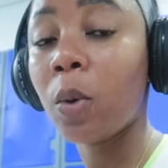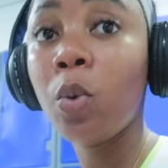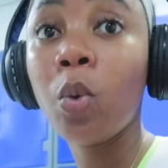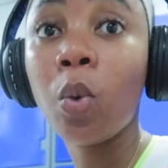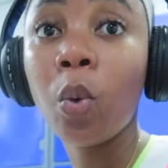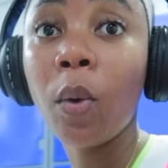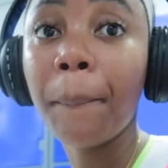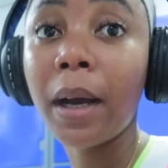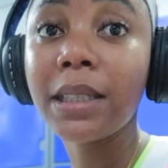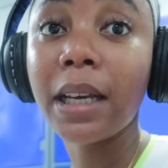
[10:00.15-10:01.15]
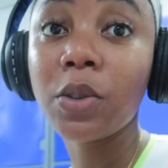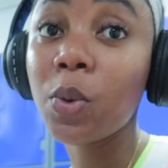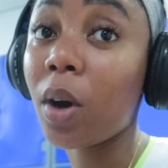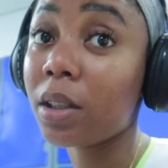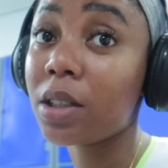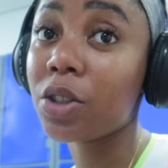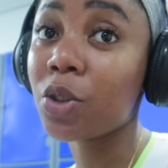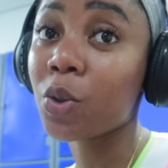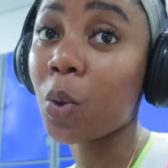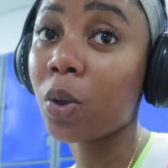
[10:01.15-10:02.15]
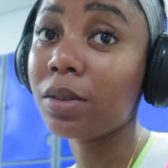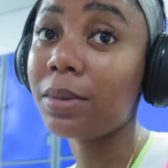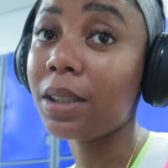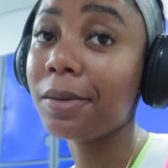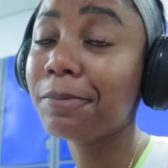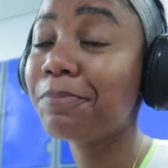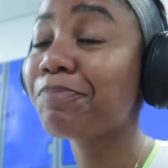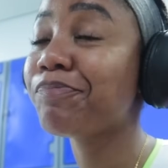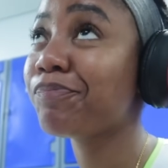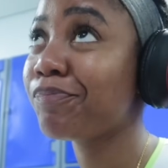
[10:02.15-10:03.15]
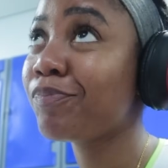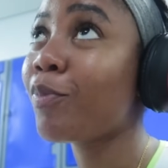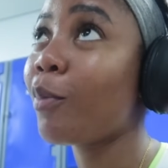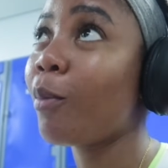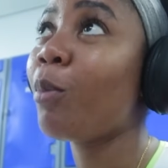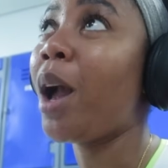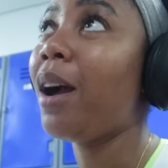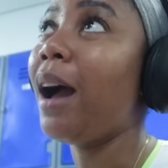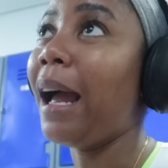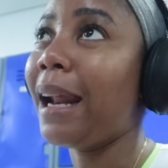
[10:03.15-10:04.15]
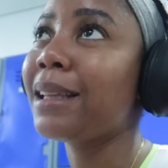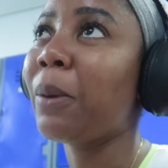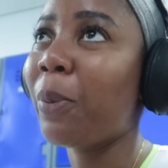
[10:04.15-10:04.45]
Ooh, my tattoo artist just called me. I like the